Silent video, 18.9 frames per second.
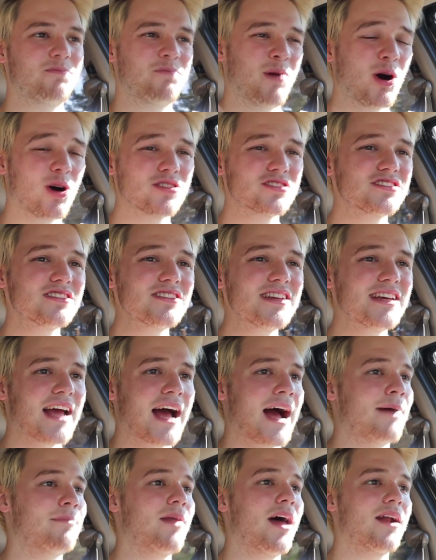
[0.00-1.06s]
personally,
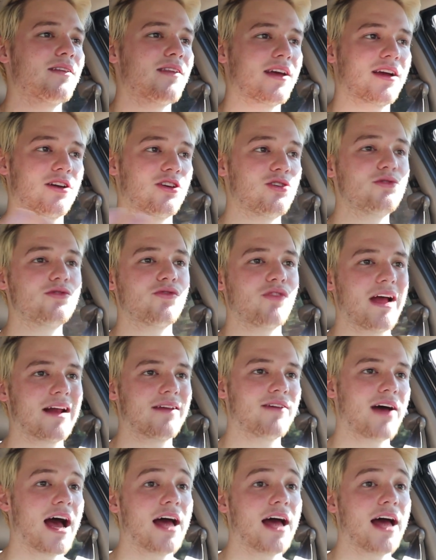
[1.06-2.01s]
I'm not like a huge fan of it.